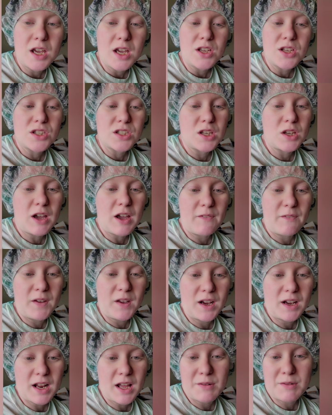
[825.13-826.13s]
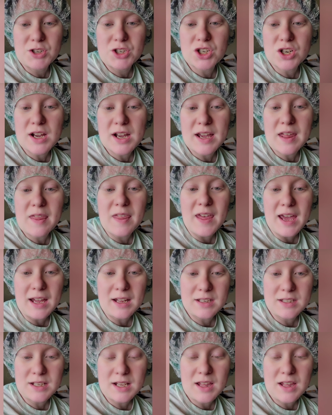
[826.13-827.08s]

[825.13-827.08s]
So I figured I would try that.